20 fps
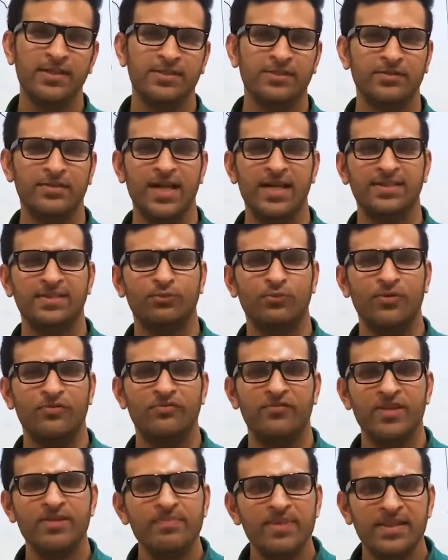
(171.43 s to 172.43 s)
So that's what
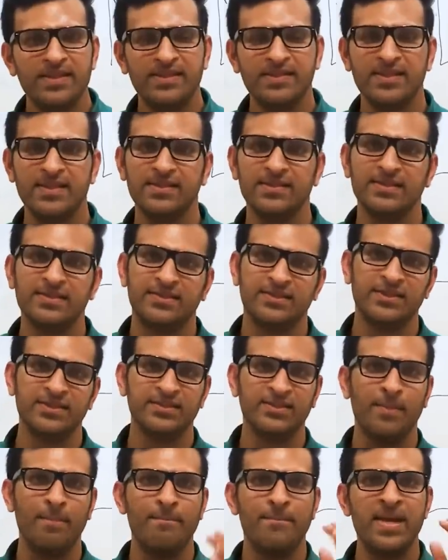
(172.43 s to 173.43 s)
VPC is. It's just
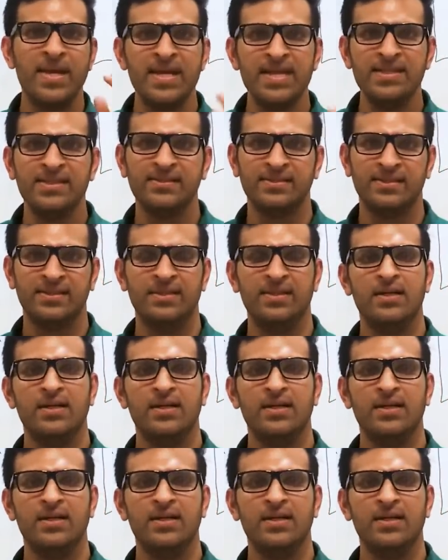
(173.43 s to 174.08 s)
a piece